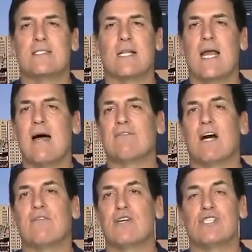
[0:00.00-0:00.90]
the live
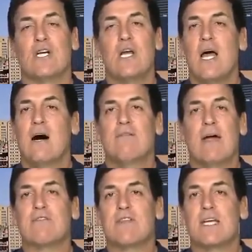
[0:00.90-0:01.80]
coverage of
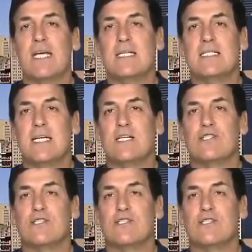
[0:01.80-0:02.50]
everything he did